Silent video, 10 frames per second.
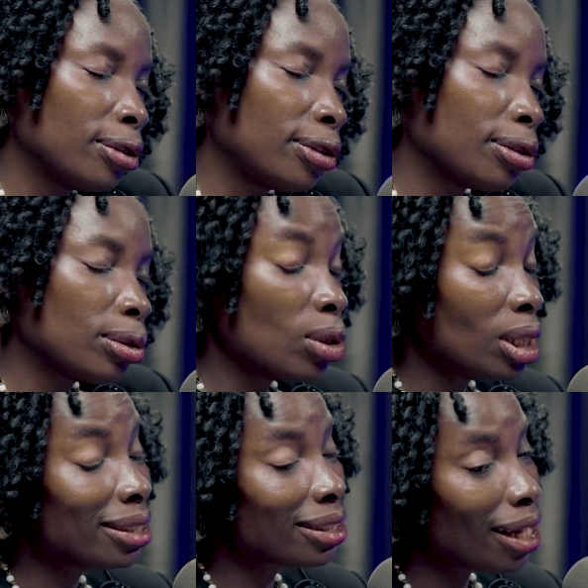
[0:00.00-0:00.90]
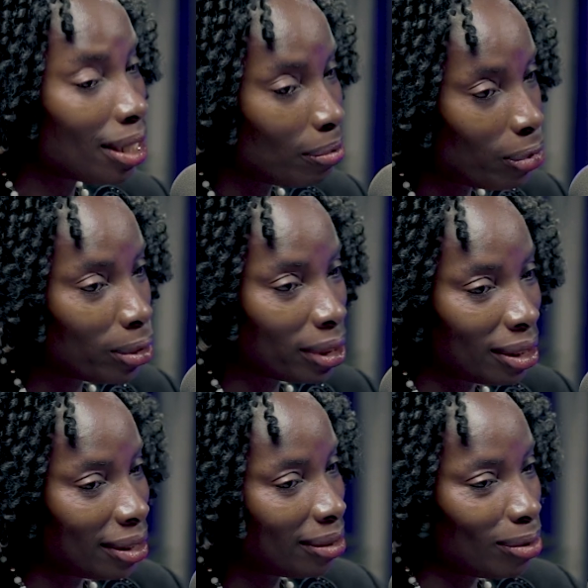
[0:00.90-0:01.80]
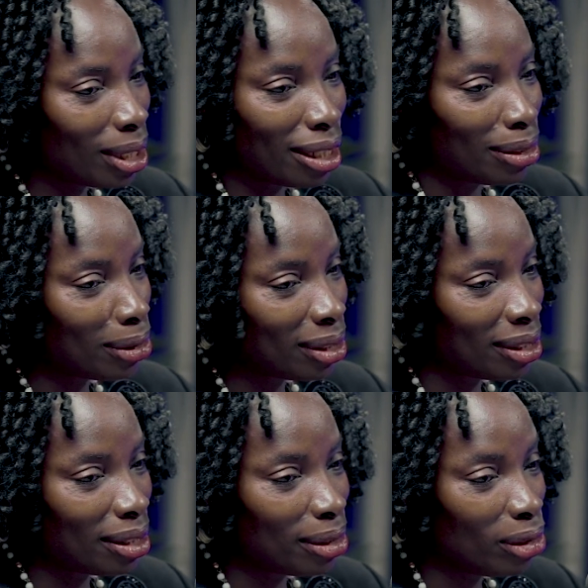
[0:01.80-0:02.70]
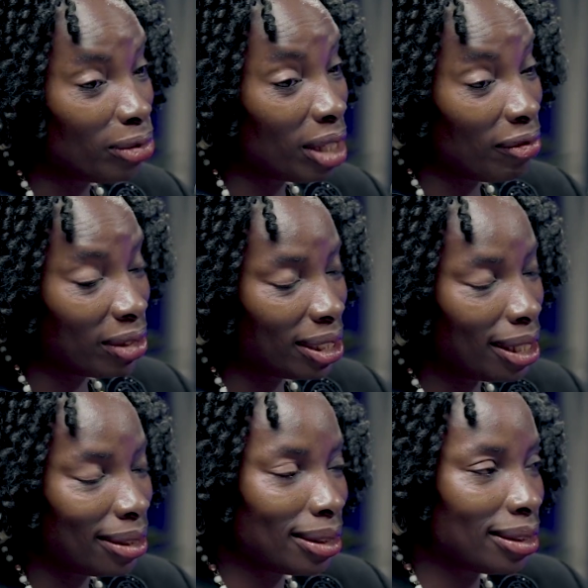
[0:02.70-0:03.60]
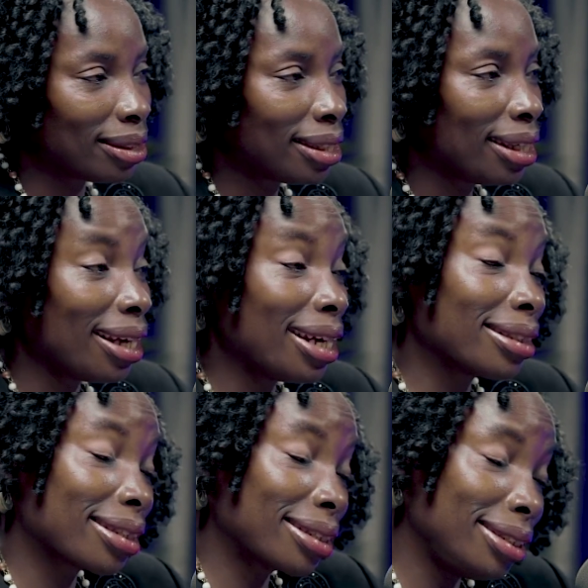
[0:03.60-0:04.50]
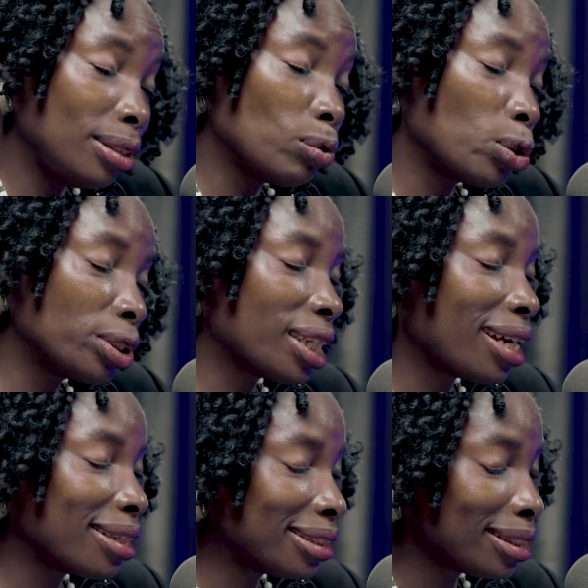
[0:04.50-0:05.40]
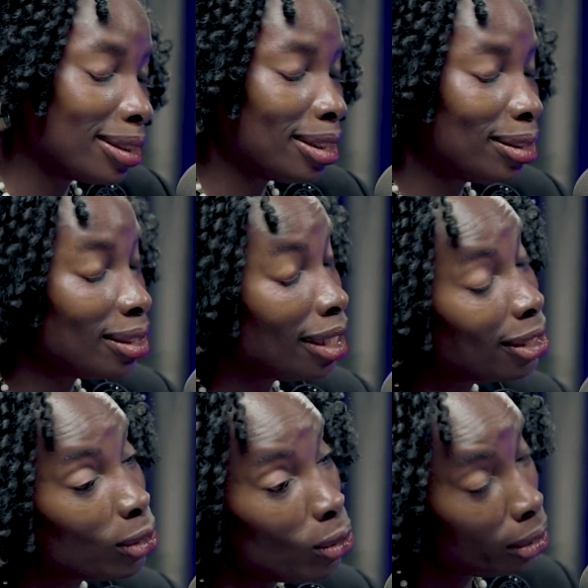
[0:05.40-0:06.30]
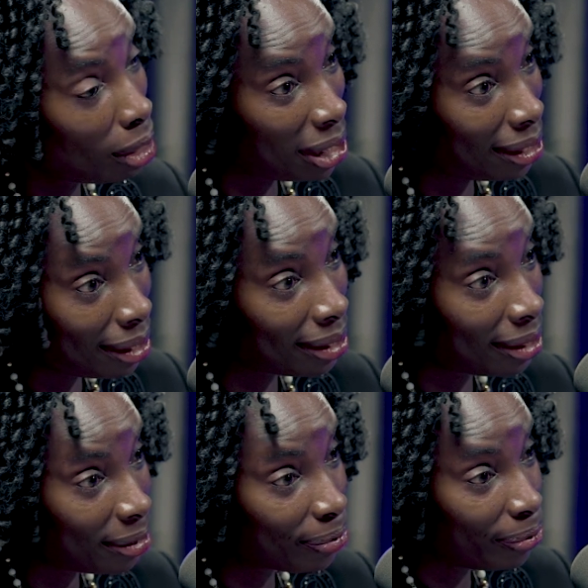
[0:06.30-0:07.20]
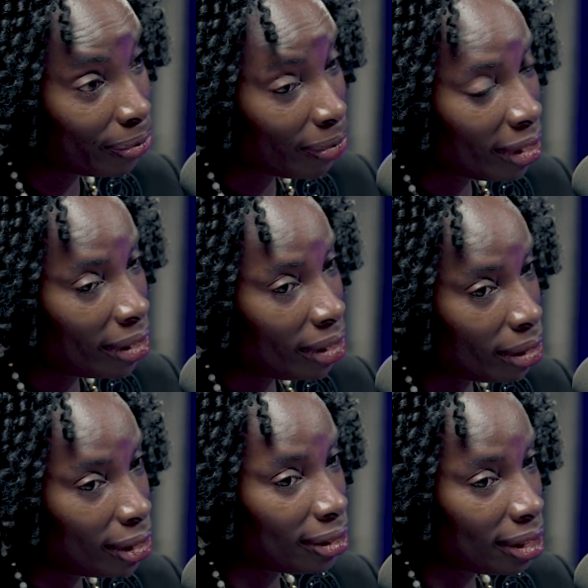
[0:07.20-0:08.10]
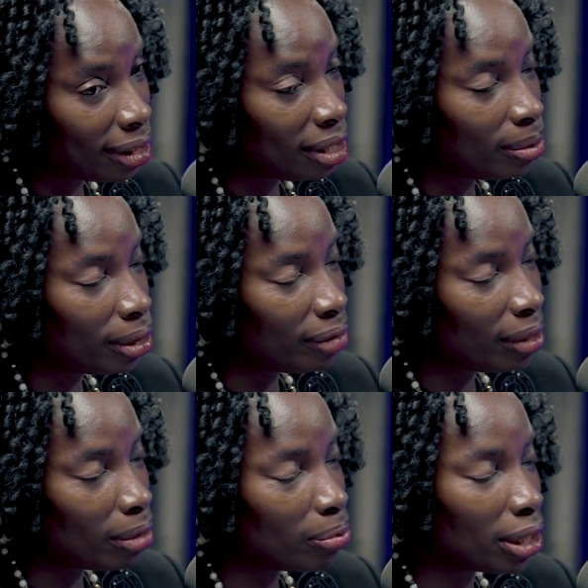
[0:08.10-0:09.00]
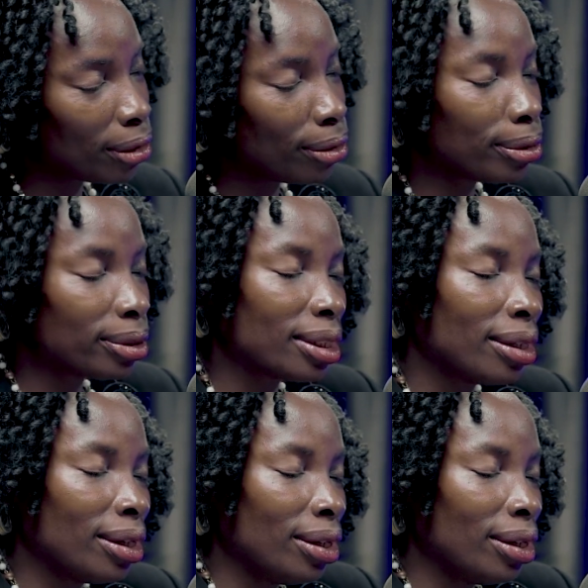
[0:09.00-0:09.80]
So toilets are important. We cannot overemphasize it. And clean water and sanitation, it's goal number 6 on the Sustainable Development Goals.